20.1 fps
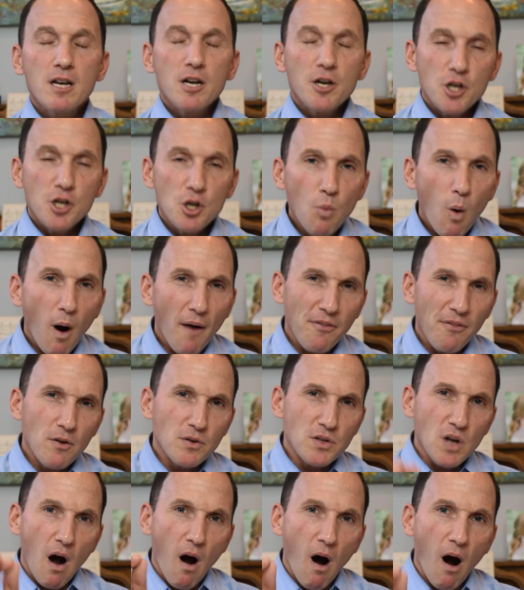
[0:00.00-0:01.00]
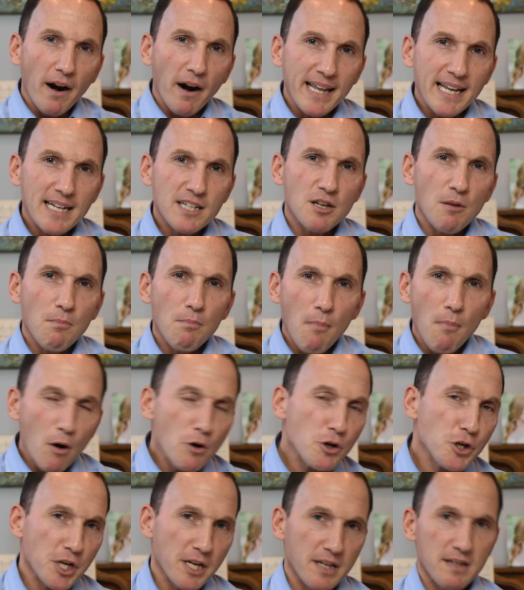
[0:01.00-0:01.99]
You want those audience
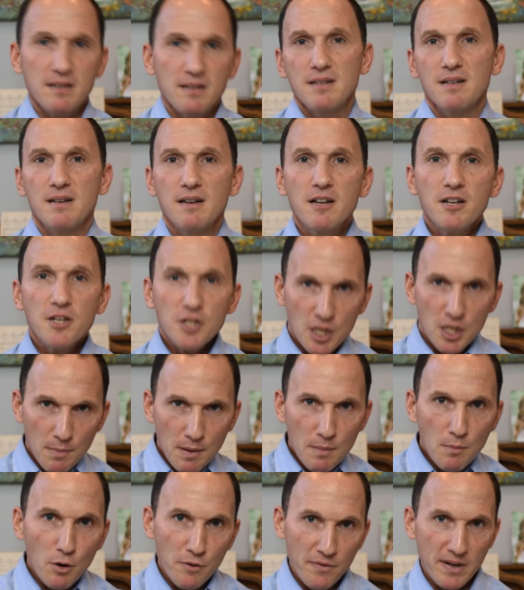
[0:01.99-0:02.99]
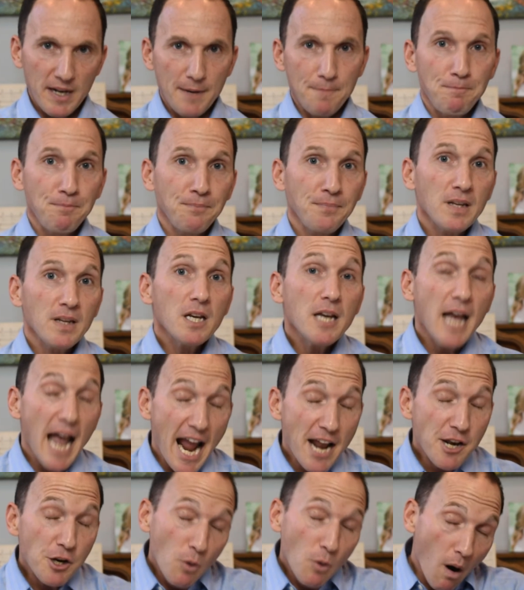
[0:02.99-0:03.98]
emotions to be moving.
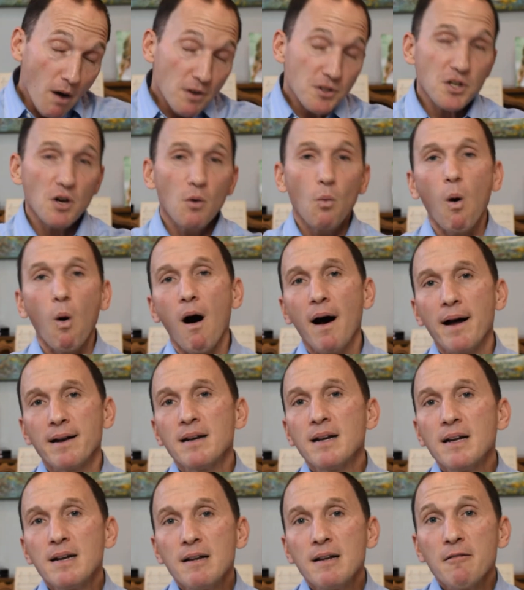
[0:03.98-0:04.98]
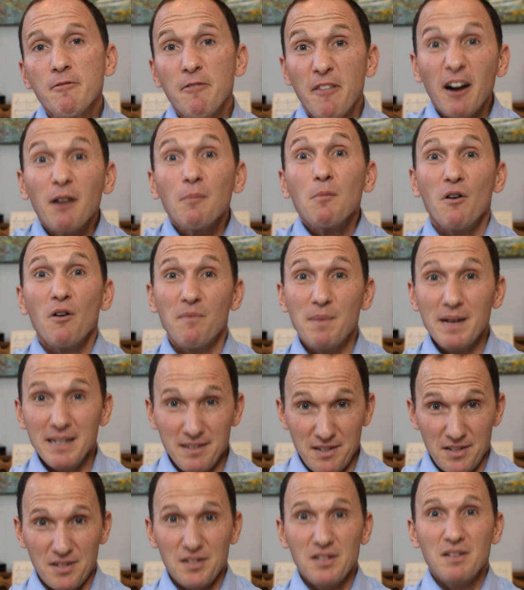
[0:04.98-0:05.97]
And you also want their
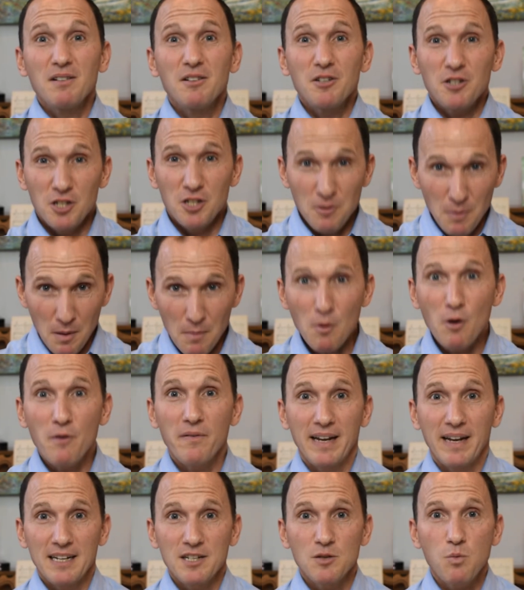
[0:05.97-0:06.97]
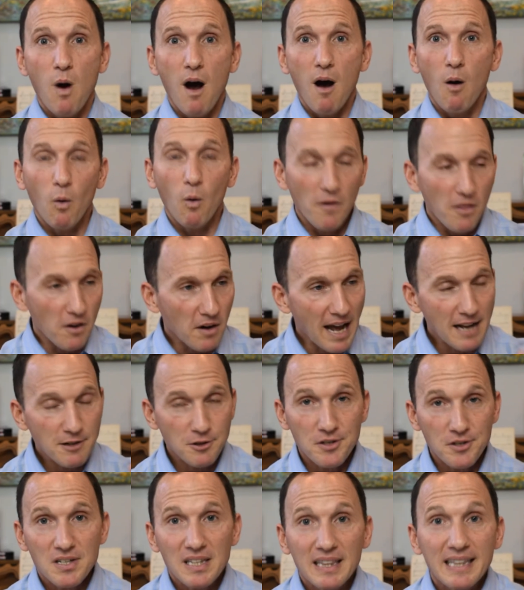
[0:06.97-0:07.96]
movements to be moving as well, where they're not
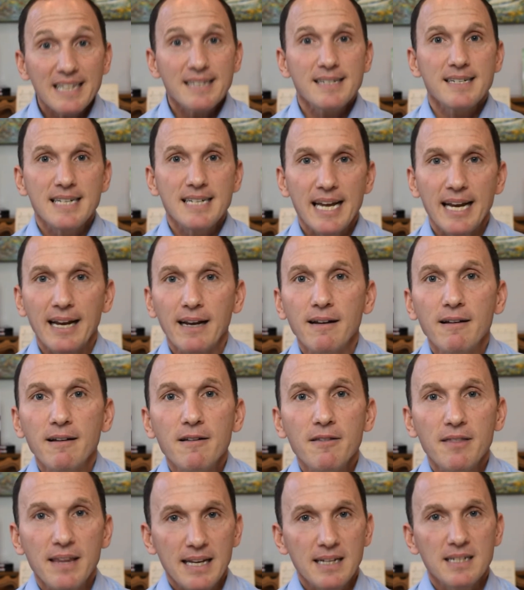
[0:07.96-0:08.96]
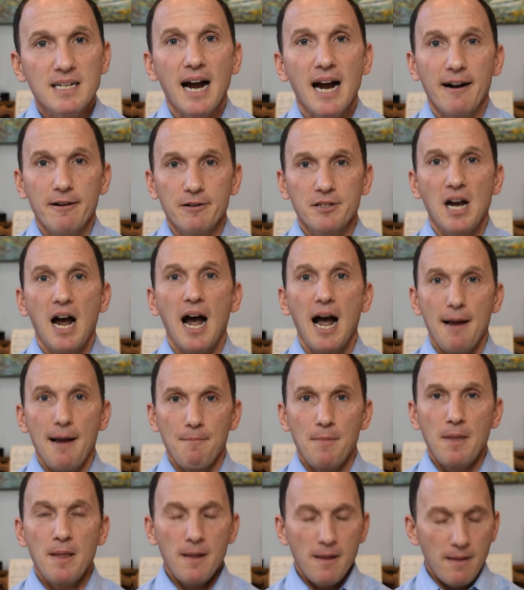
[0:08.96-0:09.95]
just listening the entire time.
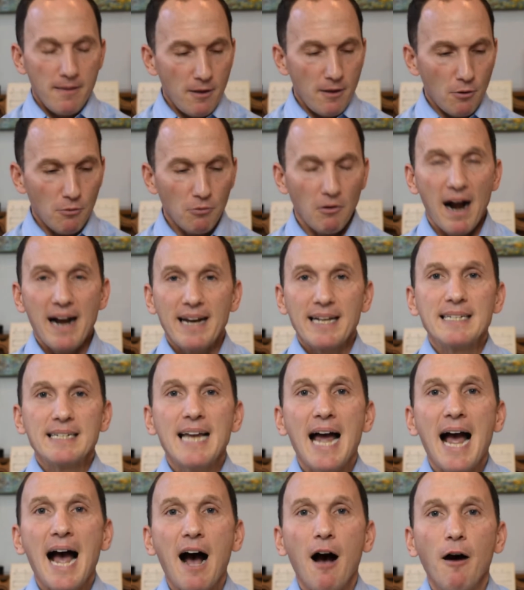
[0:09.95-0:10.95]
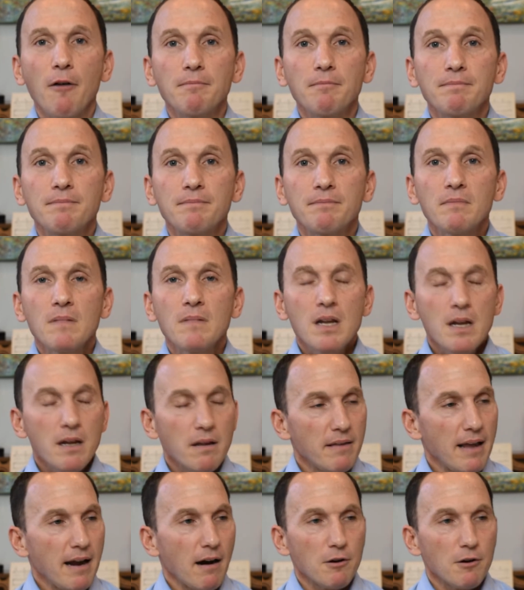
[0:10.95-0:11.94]
They're writing down,
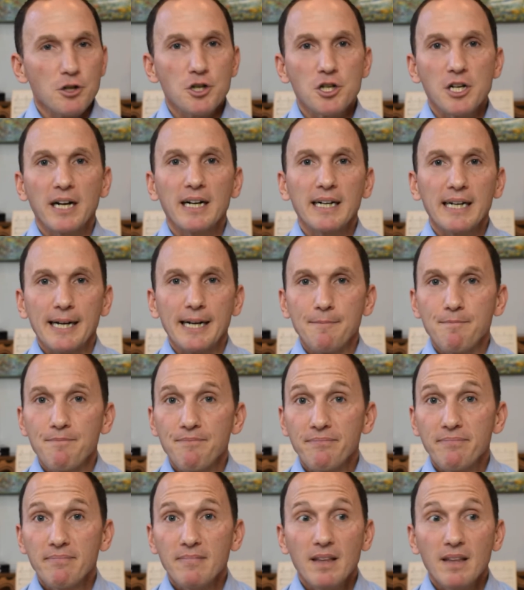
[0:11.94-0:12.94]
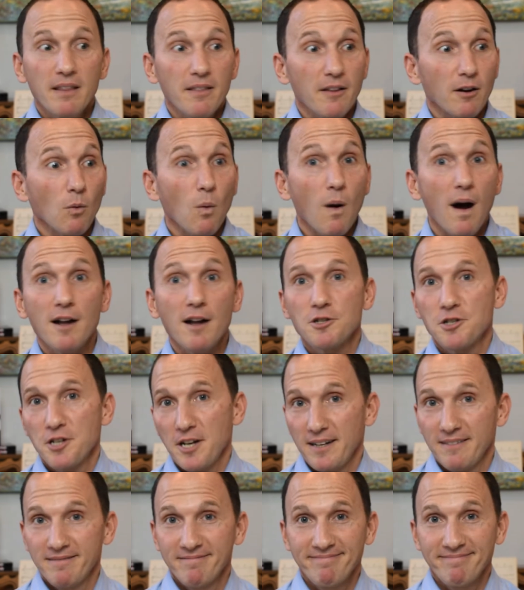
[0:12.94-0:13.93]
they are sharing, they're
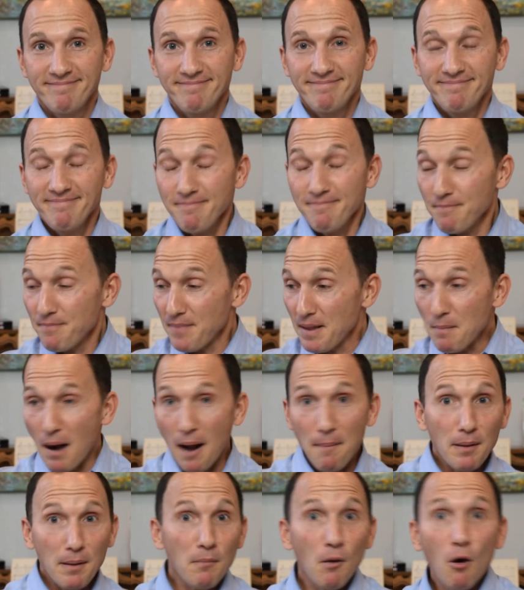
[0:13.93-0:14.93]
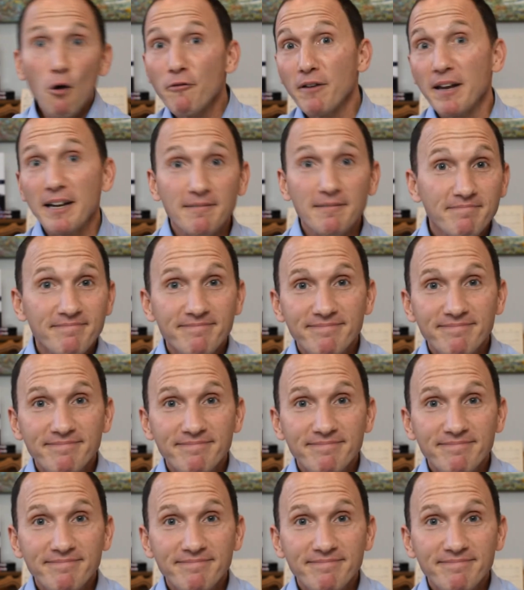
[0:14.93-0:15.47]
watching, they might be moving.